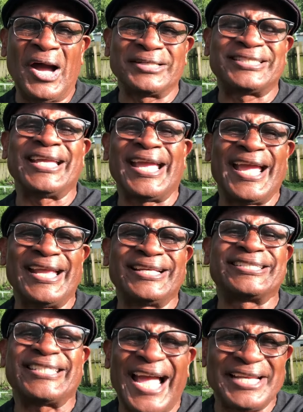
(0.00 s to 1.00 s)
saying
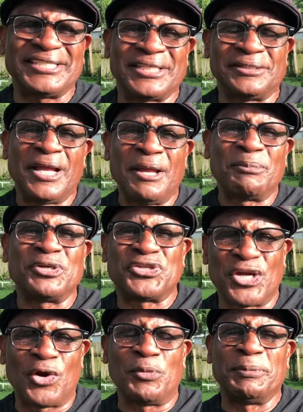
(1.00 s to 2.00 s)
the Sikeston,
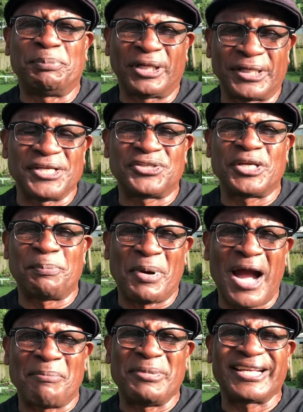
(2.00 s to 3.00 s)
Missouri Police
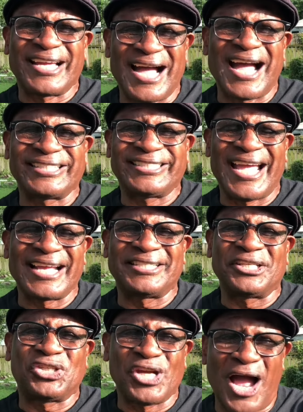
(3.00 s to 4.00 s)
Department
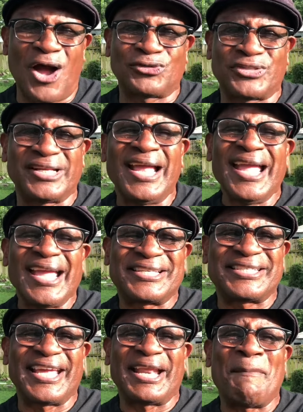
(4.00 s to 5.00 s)
contacted Charleston and
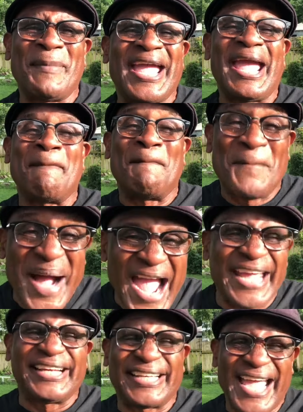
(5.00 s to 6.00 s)
said a man
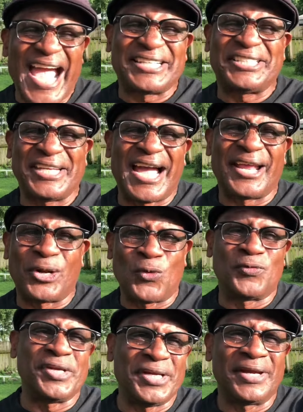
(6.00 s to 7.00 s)
might have got shot
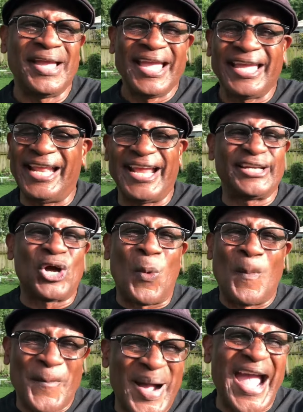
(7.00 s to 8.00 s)
over here. It ain't no
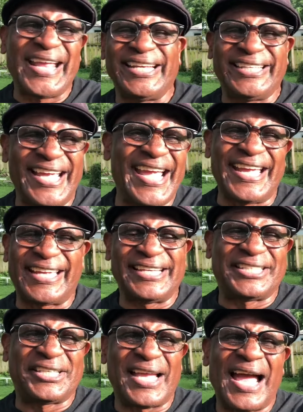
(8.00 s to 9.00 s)
might, he did
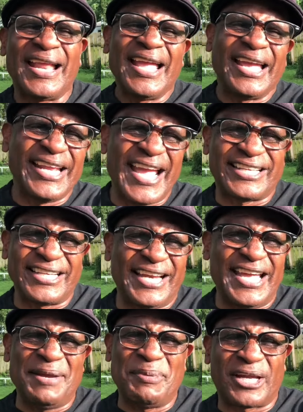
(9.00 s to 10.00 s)
get shot, and he had to
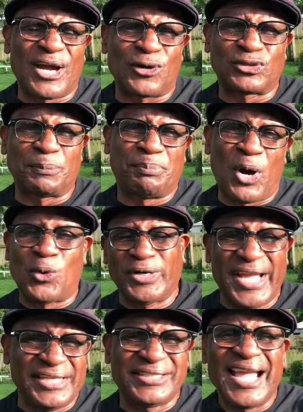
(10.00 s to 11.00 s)
leave because the
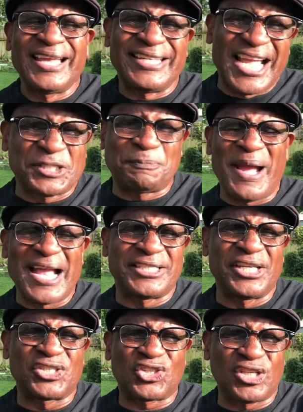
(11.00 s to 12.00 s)
police
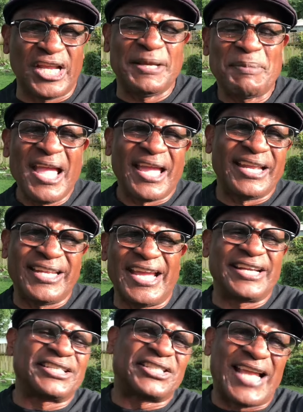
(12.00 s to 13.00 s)
dispatcher is asleep, and
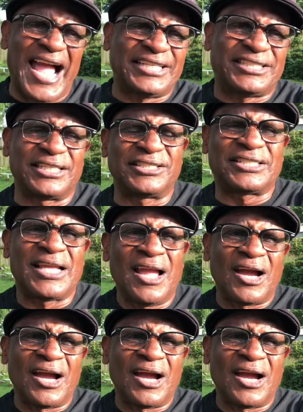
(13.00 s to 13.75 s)
then the Sikeston's